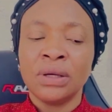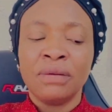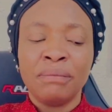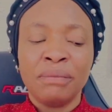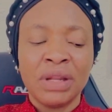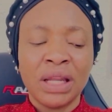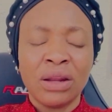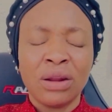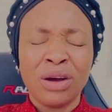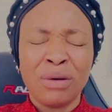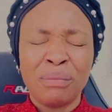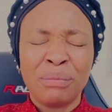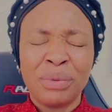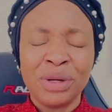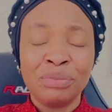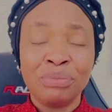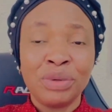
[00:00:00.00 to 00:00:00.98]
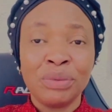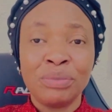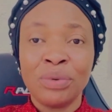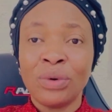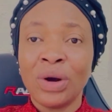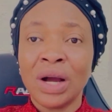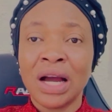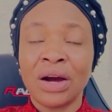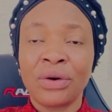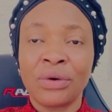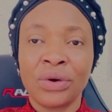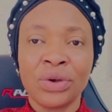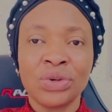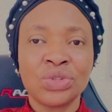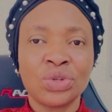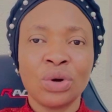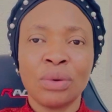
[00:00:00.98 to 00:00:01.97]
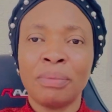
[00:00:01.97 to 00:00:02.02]
May the Lord bring people
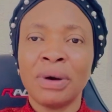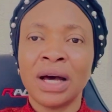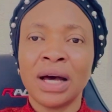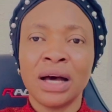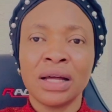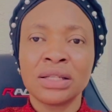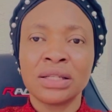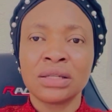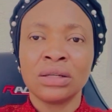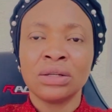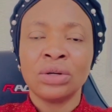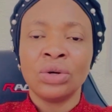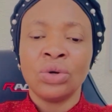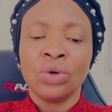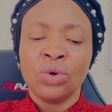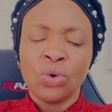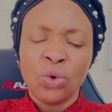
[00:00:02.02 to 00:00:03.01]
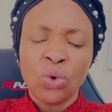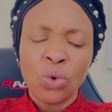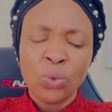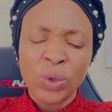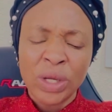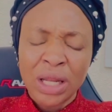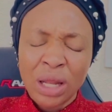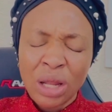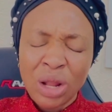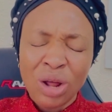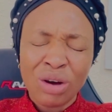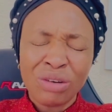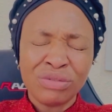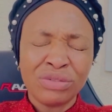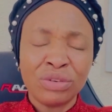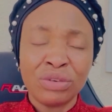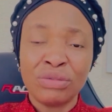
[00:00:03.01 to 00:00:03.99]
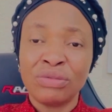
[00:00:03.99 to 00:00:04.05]
across your path who will
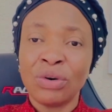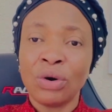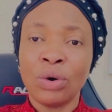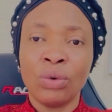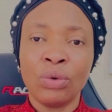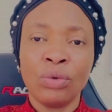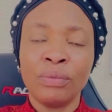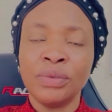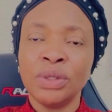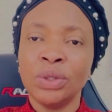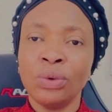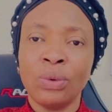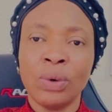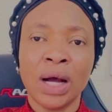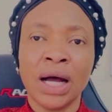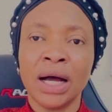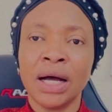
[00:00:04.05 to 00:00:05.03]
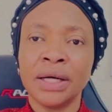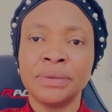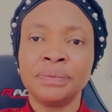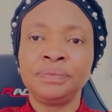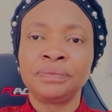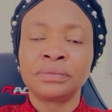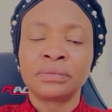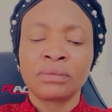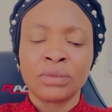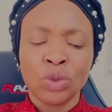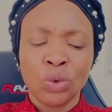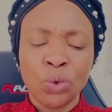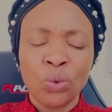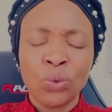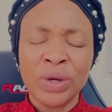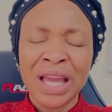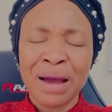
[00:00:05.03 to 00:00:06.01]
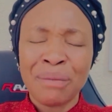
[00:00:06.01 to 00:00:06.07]
love you for whom you are.
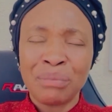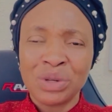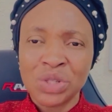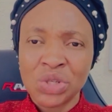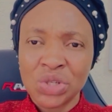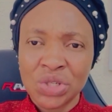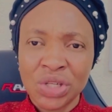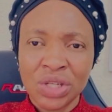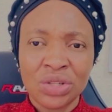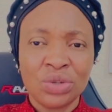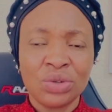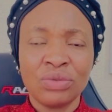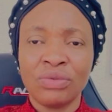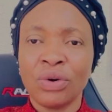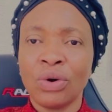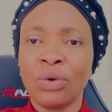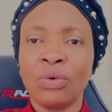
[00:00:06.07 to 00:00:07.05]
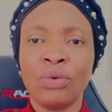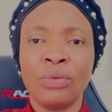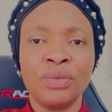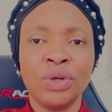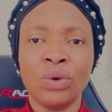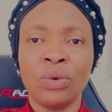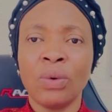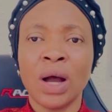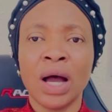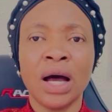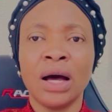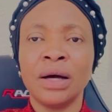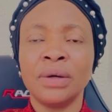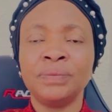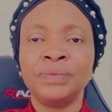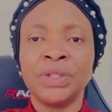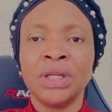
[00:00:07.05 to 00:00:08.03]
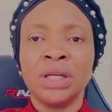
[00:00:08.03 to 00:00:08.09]
Who will appreciate you for whom you
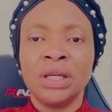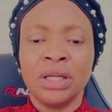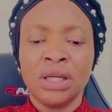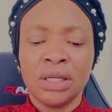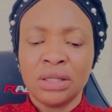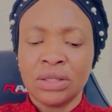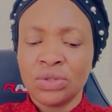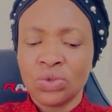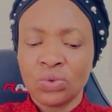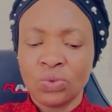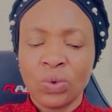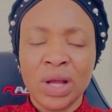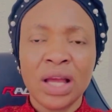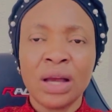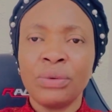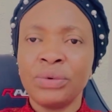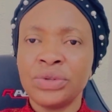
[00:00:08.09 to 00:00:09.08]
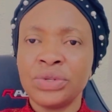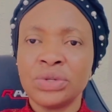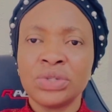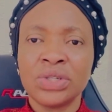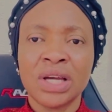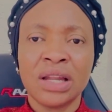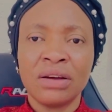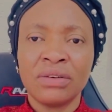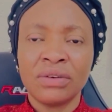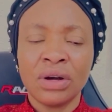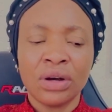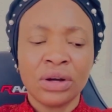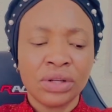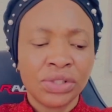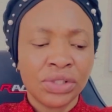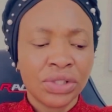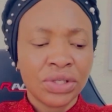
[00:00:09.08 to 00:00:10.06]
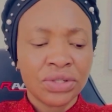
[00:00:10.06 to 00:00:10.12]
are. It is well with you, child of
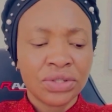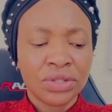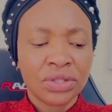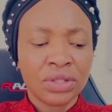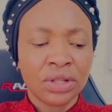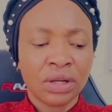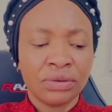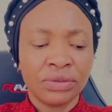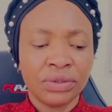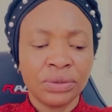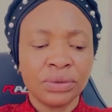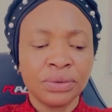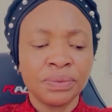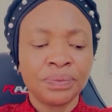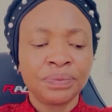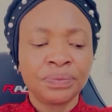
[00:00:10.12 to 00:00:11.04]
God. Jesus love you.